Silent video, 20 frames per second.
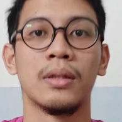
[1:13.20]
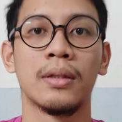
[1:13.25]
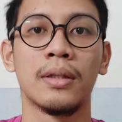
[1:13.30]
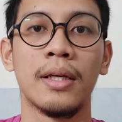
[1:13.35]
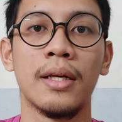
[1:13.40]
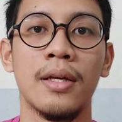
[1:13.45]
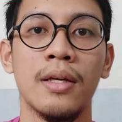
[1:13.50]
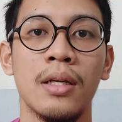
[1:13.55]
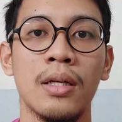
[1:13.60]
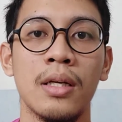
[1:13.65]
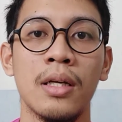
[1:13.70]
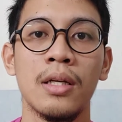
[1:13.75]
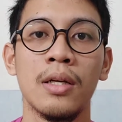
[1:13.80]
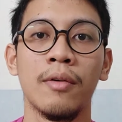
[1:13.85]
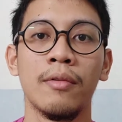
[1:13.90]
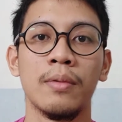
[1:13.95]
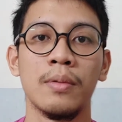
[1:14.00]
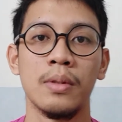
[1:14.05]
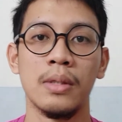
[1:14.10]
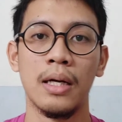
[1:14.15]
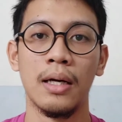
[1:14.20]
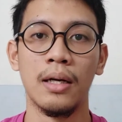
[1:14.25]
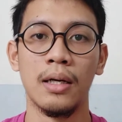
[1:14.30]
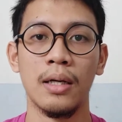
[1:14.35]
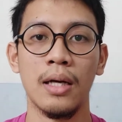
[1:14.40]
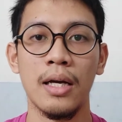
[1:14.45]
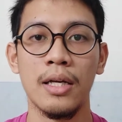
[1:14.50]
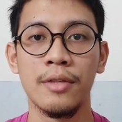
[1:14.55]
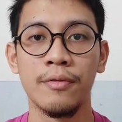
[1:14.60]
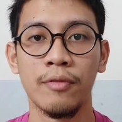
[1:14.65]
Okay.
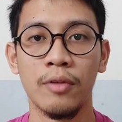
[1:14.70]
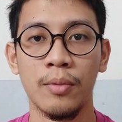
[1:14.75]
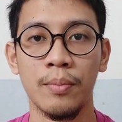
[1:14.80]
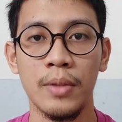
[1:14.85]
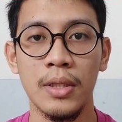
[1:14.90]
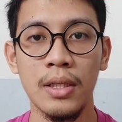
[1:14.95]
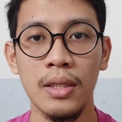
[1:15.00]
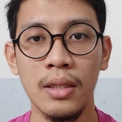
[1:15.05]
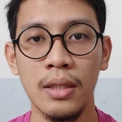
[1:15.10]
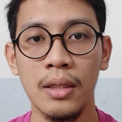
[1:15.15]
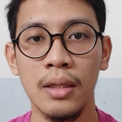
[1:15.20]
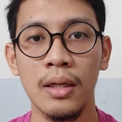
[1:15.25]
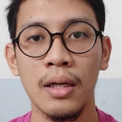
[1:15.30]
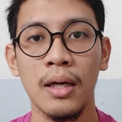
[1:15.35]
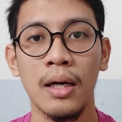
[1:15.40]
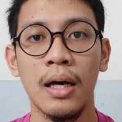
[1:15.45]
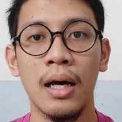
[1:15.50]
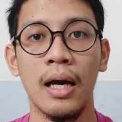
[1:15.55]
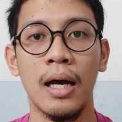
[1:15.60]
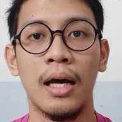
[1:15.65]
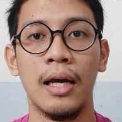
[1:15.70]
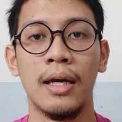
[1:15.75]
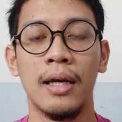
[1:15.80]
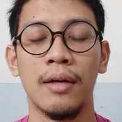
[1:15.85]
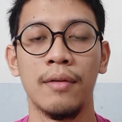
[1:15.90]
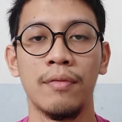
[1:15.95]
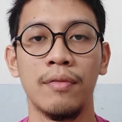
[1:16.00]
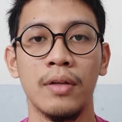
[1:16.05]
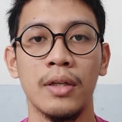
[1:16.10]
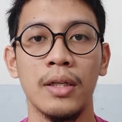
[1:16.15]
As for me, I
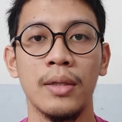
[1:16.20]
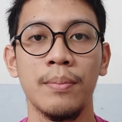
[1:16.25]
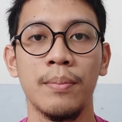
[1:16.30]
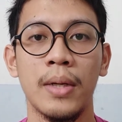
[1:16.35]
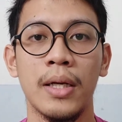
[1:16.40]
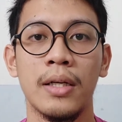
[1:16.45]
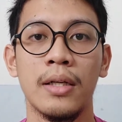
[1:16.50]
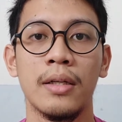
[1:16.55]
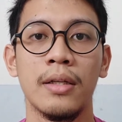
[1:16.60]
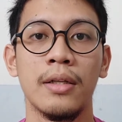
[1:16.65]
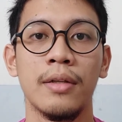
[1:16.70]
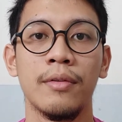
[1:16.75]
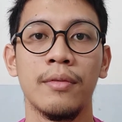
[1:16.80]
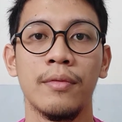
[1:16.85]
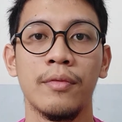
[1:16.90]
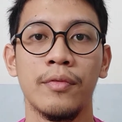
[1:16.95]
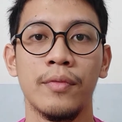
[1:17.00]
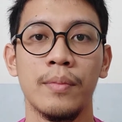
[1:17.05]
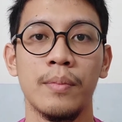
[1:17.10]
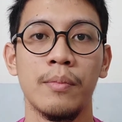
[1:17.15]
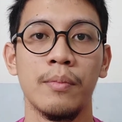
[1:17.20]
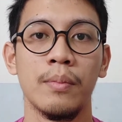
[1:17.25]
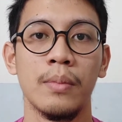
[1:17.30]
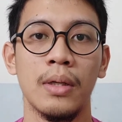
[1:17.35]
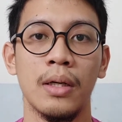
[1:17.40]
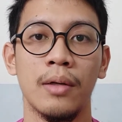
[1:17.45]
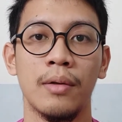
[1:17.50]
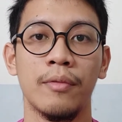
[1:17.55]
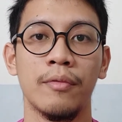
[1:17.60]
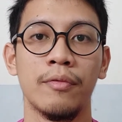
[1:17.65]
have learned Mandarin
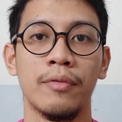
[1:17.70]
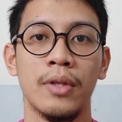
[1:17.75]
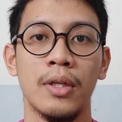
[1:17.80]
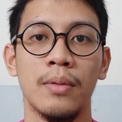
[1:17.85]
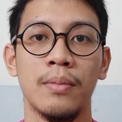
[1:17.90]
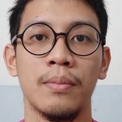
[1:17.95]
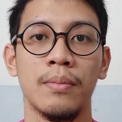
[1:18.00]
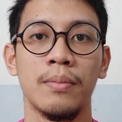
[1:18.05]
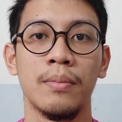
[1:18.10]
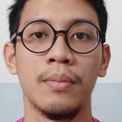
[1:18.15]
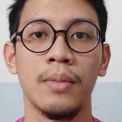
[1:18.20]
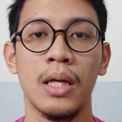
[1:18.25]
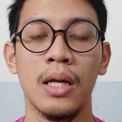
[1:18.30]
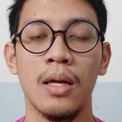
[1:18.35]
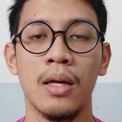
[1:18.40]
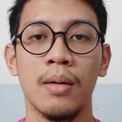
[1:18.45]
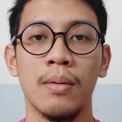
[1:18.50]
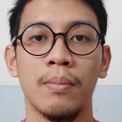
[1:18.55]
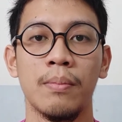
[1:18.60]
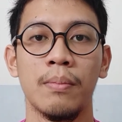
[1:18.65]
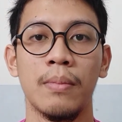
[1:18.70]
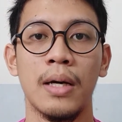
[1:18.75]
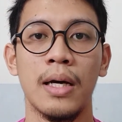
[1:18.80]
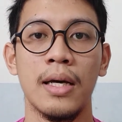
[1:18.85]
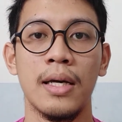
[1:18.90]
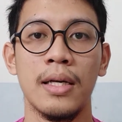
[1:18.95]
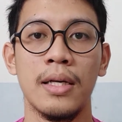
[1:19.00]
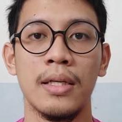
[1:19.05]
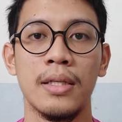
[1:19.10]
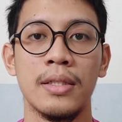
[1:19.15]
from
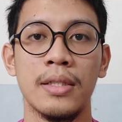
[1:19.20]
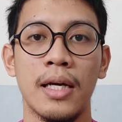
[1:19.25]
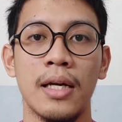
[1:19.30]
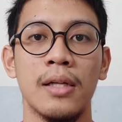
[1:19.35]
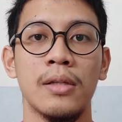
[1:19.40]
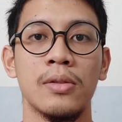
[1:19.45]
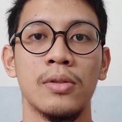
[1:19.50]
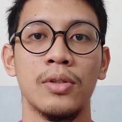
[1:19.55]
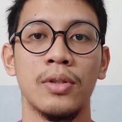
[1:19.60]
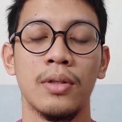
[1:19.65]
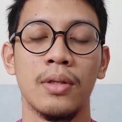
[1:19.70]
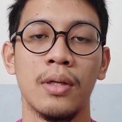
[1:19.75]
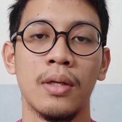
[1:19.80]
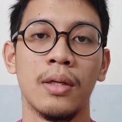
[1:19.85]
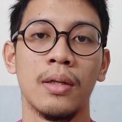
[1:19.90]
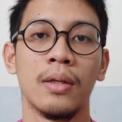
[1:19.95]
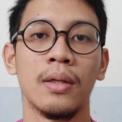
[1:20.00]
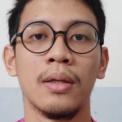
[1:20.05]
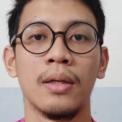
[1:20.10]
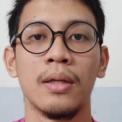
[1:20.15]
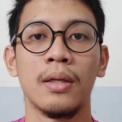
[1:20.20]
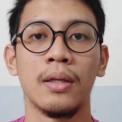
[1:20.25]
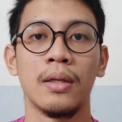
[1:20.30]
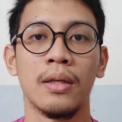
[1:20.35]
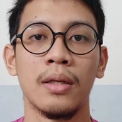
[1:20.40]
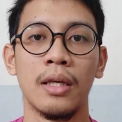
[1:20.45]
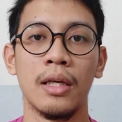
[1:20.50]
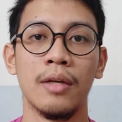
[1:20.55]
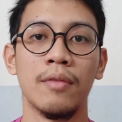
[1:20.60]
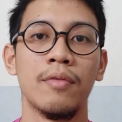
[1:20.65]
my childhood.
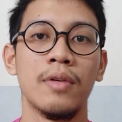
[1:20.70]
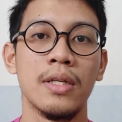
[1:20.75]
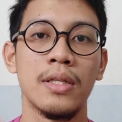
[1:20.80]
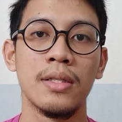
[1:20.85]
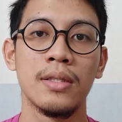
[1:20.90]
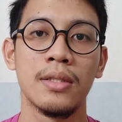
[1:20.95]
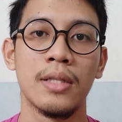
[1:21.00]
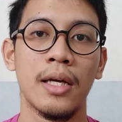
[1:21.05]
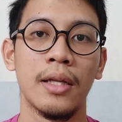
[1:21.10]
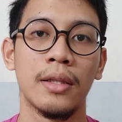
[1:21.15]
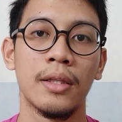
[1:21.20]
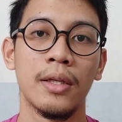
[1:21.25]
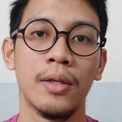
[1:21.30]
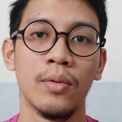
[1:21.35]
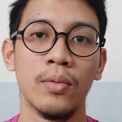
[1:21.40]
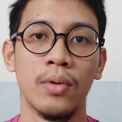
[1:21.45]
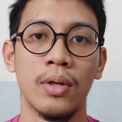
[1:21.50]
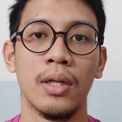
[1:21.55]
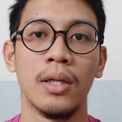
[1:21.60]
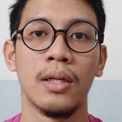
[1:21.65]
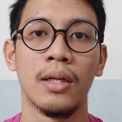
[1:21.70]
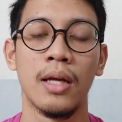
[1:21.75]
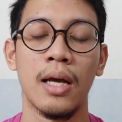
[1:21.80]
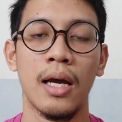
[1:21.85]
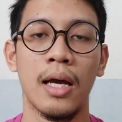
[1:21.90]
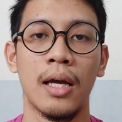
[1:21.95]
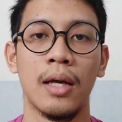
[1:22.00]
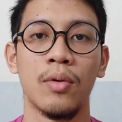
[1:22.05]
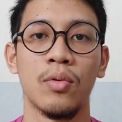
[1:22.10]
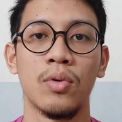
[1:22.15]
Even started when
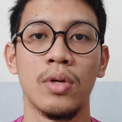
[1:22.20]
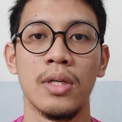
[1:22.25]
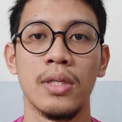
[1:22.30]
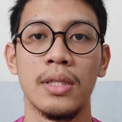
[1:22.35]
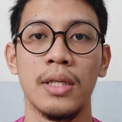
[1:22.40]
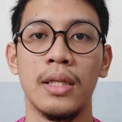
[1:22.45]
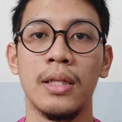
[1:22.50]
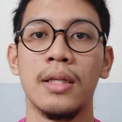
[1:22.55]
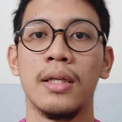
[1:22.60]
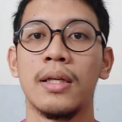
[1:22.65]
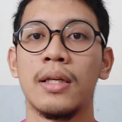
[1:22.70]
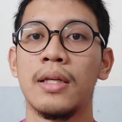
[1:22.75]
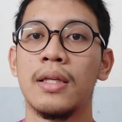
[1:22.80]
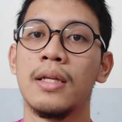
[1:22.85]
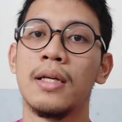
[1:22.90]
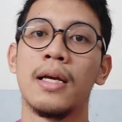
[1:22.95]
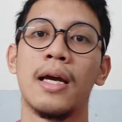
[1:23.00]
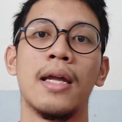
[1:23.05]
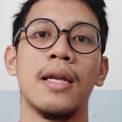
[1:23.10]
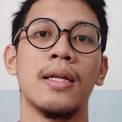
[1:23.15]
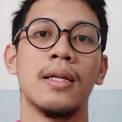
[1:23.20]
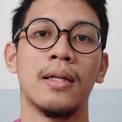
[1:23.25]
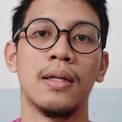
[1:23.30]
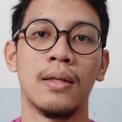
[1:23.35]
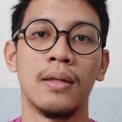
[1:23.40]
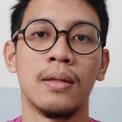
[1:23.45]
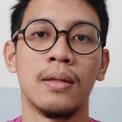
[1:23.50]
I was in the kindergarten.